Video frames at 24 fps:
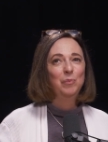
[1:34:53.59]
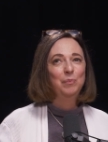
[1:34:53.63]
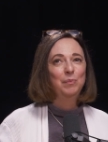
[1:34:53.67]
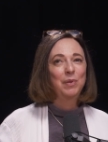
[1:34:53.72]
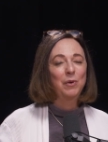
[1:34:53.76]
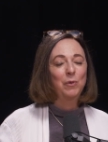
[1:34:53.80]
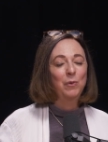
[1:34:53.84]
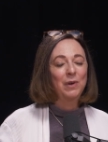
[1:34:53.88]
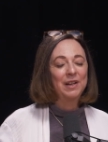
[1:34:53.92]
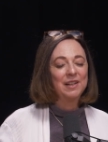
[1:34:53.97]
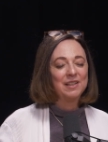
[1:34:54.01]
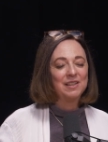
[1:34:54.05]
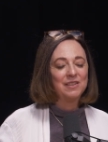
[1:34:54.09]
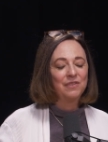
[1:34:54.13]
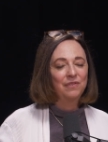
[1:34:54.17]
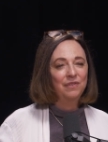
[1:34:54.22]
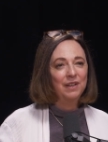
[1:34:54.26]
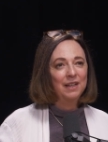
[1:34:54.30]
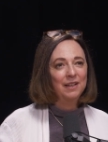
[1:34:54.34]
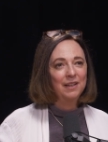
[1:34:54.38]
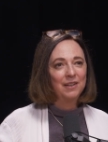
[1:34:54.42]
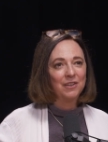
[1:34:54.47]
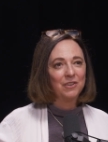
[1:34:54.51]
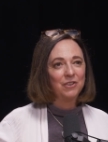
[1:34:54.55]
But when it's
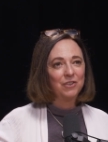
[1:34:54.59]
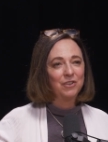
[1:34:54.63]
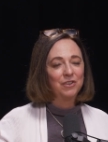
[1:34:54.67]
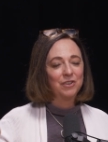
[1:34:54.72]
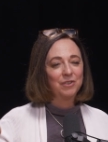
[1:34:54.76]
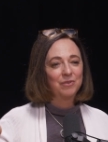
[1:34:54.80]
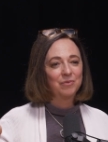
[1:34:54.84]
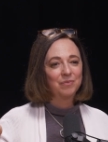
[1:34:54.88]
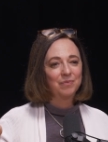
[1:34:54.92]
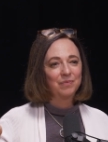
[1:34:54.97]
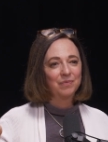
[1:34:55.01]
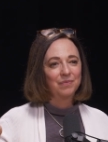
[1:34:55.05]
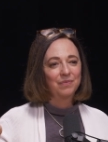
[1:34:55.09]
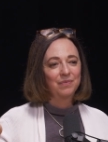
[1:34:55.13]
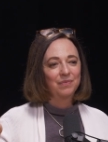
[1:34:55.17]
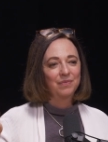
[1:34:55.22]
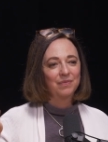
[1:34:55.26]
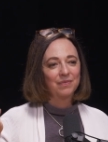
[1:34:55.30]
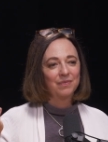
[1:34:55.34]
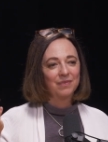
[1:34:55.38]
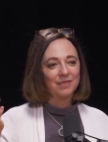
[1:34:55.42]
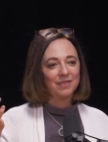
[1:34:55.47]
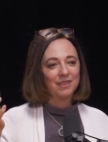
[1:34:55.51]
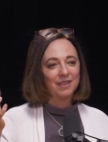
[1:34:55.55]
finished,
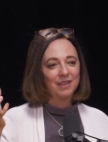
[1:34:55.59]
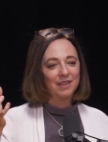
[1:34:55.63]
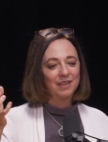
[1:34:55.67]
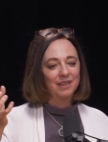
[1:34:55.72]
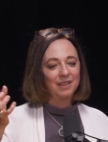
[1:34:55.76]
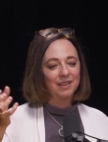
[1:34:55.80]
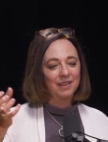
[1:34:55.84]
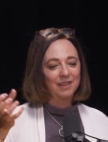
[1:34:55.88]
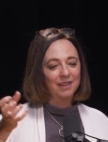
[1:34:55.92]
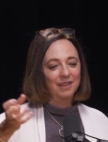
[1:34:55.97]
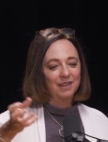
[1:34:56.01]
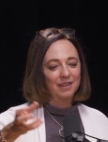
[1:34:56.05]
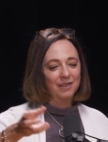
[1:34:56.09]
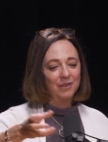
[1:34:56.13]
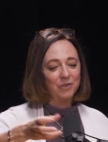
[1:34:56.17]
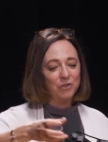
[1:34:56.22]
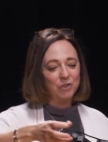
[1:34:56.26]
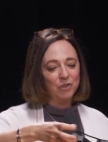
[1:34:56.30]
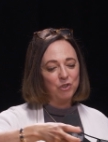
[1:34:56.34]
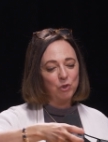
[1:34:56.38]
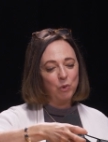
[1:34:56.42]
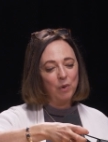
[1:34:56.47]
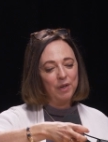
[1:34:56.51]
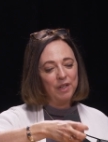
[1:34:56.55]

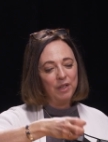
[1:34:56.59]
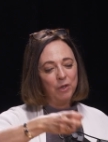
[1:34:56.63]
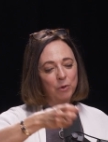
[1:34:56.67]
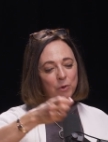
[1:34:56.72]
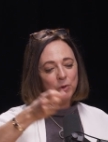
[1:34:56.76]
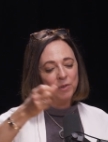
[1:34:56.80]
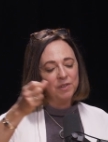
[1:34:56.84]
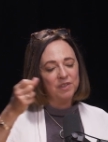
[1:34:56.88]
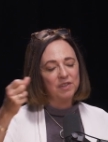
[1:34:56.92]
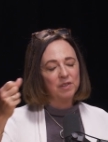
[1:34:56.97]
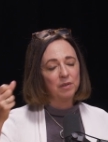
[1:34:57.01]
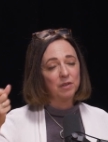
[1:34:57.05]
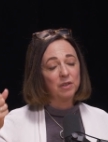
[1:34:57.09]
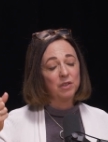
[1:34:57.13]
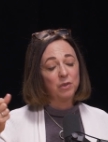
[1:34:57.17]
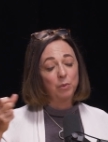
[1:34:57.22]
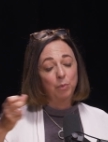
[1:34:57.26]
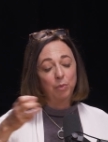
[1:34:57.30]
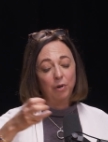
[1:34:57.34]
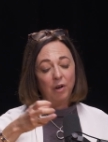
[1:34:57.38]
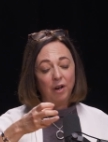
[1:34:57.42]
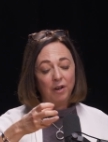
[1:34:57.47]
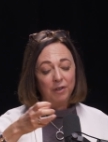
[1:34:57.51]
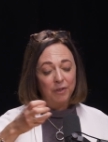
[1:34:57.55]
there's a 20 year old
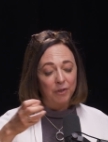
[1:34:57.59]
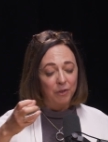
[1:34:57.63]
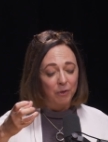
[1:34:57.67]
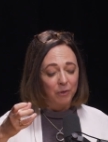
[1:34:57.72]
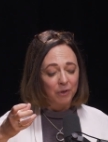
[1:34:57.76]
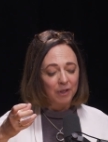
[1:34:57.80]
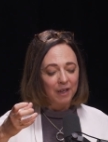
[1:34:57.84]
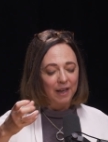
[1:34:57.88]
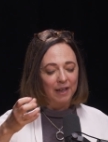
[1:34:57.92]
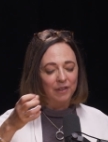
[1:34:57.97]
soprano,